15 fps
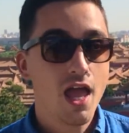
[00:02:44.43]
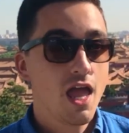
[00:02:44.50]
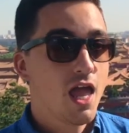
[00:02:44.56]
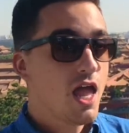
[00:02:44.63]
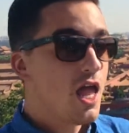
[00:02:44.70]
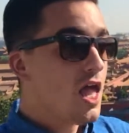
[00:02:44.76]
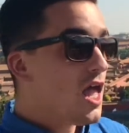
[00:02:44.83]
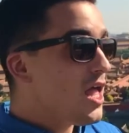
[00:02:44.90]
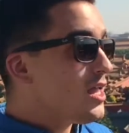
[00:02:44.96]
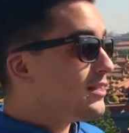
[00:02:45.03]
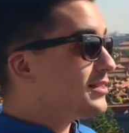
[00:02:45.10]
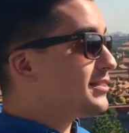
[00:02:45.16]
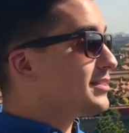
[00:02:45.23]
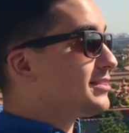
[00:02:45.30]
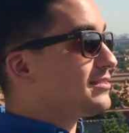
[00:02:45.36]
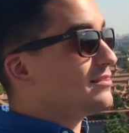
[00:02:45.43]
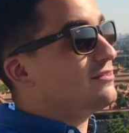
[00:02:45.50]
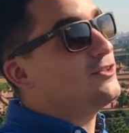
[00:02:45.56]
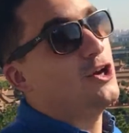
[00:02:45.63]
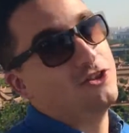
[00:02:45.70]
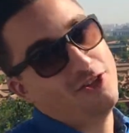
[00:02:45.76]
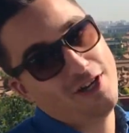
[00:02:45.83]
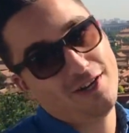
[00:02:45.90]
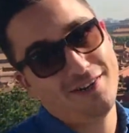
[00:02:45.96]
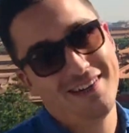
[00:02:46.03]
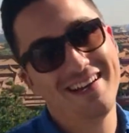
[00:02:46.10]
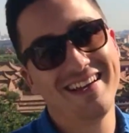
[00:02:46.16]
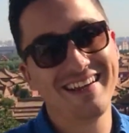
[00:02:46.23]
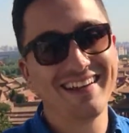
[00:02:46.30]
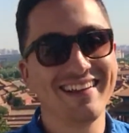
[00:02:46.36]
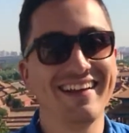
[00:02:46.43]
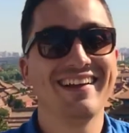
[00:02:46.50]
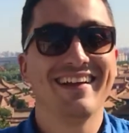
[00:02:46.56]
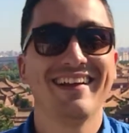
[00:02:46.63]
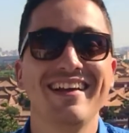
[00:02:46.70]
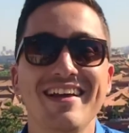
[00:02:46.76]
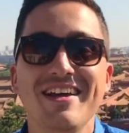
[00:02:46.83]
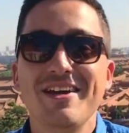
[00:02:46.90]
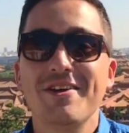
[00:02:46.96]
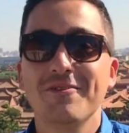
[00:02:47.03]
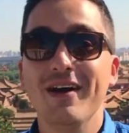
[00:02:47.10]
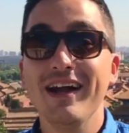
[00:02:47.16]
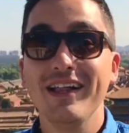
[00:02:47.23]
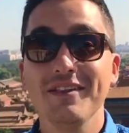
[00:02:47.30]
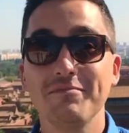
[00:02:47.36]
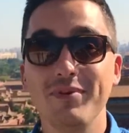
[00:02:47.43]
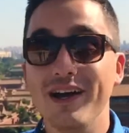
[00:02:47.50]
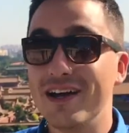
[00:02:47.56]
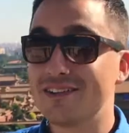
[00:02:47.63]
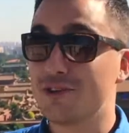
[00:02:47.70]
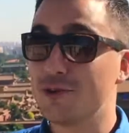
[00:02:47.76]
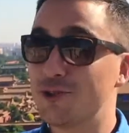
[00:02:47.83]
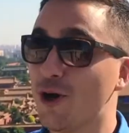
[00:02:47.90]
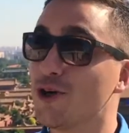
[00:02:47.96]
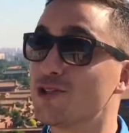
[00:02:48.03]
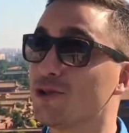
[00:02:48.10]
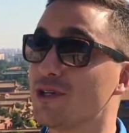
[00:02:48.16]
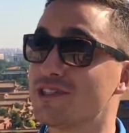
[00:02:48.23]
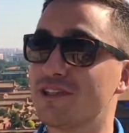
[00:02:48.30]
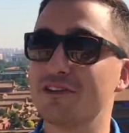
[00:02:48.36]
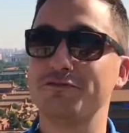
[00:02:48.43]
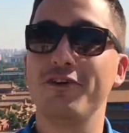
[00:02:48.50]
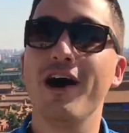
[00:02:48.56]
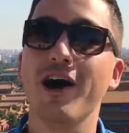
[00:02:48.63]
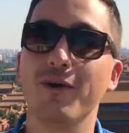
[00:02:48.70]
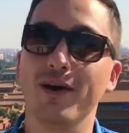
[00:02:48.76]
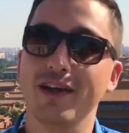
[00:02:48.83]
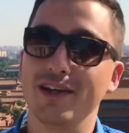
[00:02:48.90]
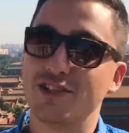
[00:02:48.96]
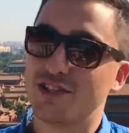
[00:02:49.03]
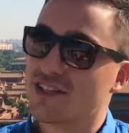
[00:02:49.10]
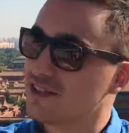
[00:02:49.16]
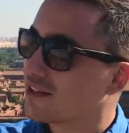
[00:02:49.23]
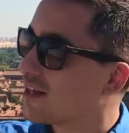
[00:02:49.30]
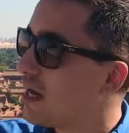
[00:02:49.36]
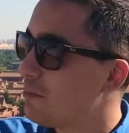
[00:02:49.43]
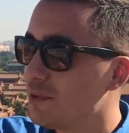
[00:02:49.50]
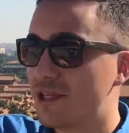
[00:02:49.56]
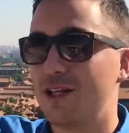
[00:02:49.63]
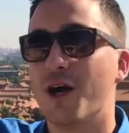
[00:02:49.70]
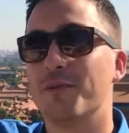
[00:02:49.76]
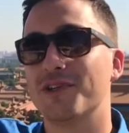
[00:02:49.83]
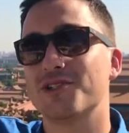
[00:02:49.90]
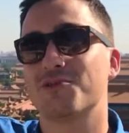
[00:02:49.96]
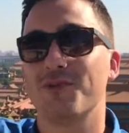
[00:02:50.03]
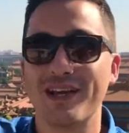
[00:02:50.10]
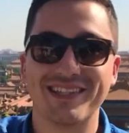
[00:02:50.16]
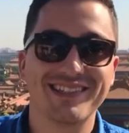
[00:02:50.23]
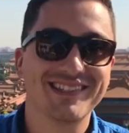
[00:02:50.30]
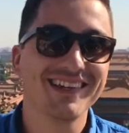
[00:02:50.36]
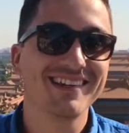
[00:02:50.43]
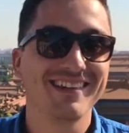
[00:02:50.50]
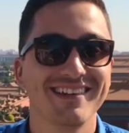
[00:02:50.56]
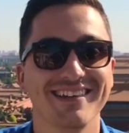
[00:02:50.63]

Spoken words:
It's not there. Well, but Hutong School is not far away, it's just a couple of kilometers west.